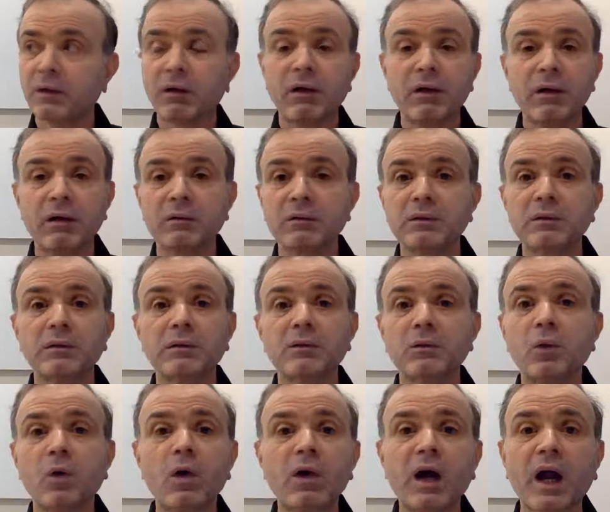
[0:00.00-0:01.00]
Or
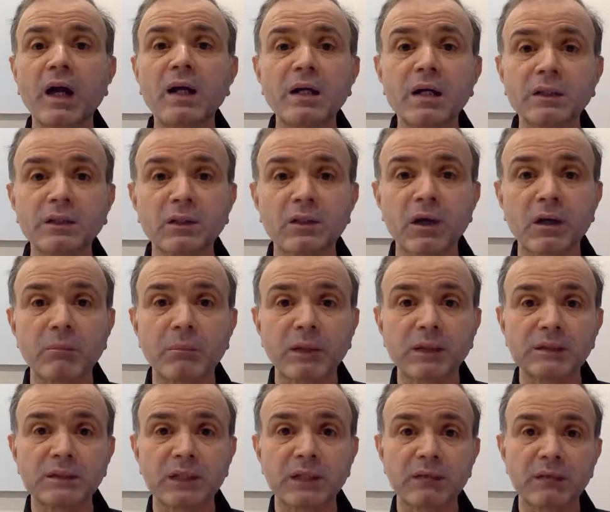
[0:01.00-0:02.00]
no conductor or
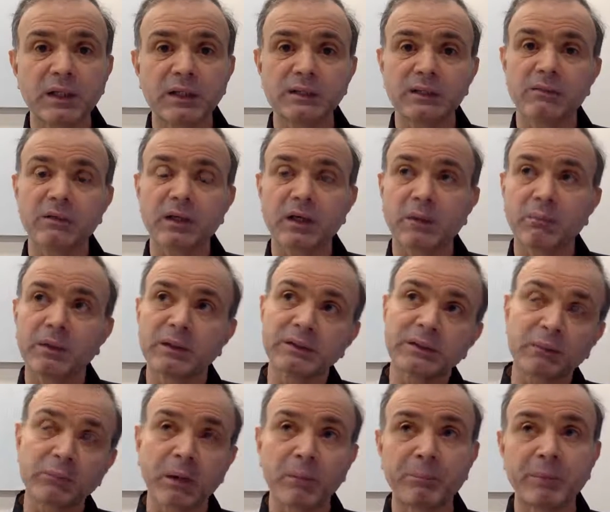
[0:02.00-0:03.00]
bus driver has ever come and
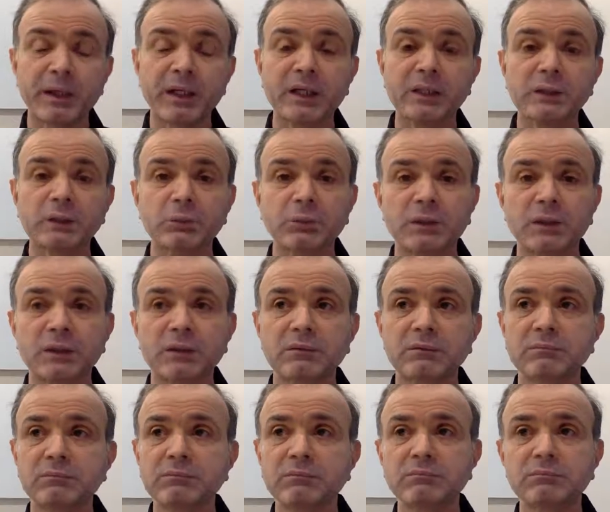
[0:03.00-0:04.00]
said my parents were
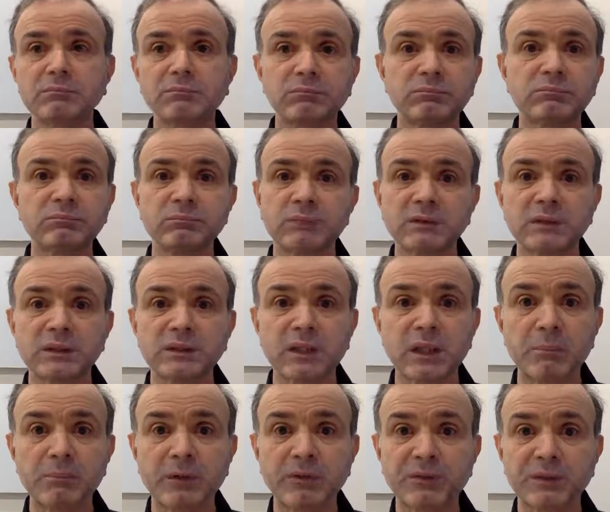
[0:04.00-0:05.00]
in the
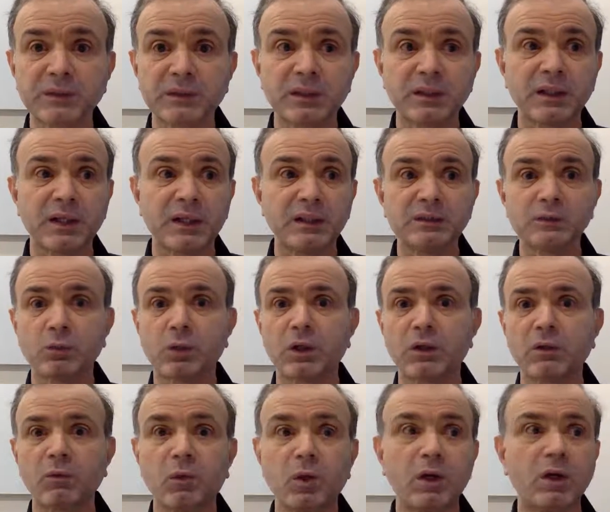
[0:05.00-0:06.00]
same profession and hence
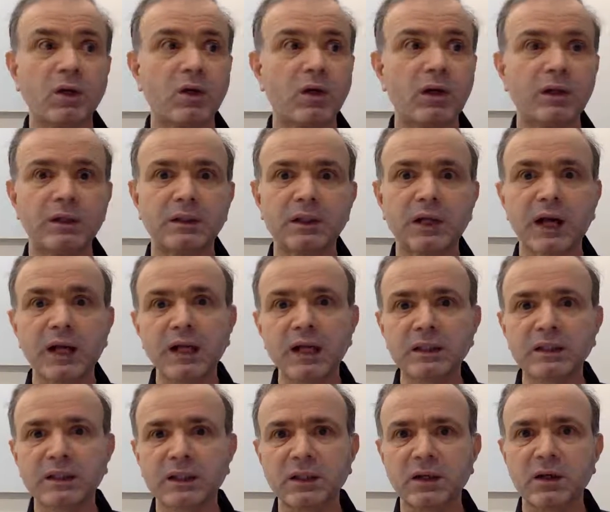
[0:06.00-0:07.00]
what do you call it?
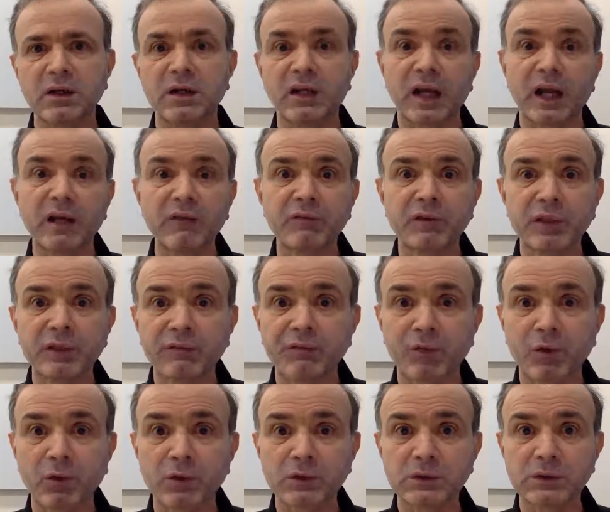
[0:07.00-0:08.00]
Conductory or drivery
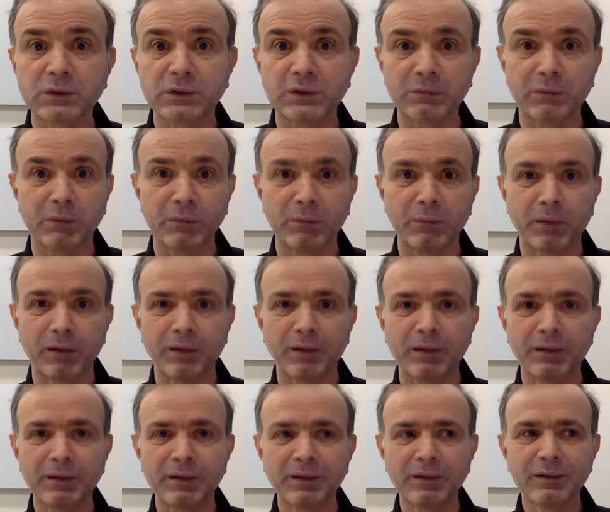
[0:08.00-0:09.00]
flows in my blood.
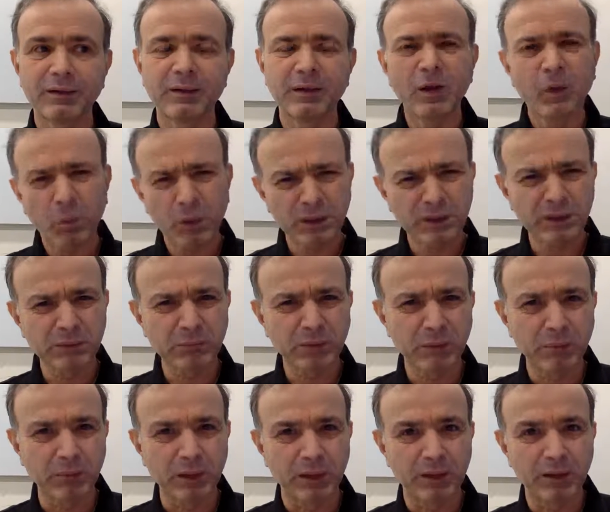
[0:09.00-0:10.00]
What's in my
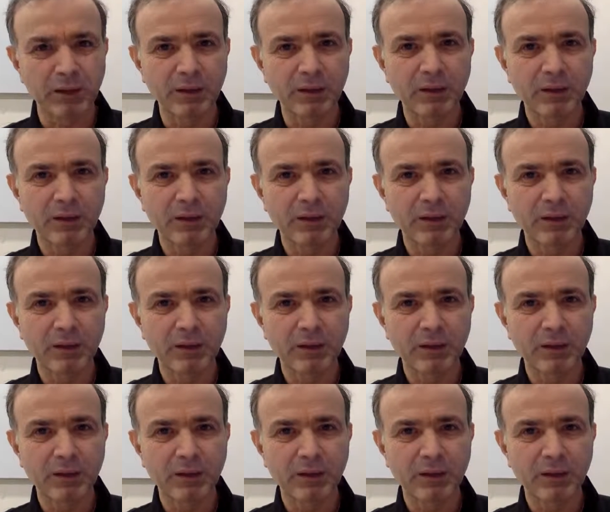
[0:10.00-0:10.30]
blood?